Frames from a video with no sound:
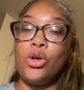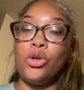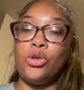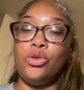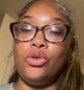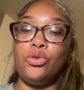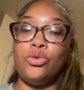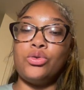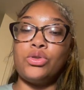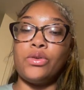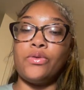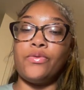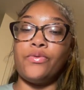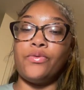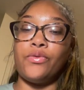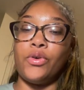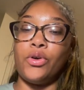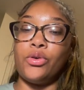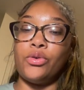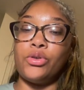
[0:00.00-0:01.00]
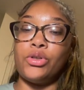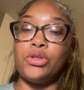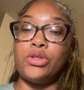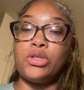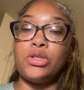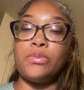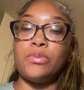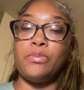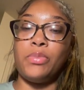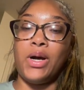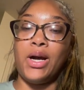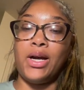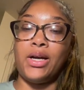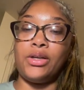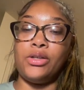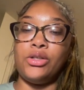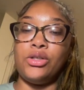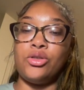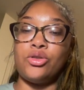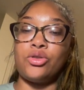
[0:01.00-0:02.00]
Using folders,
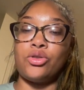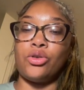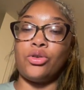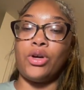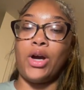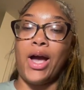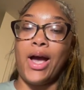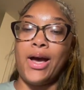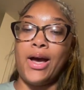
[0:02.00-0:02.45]
binders, or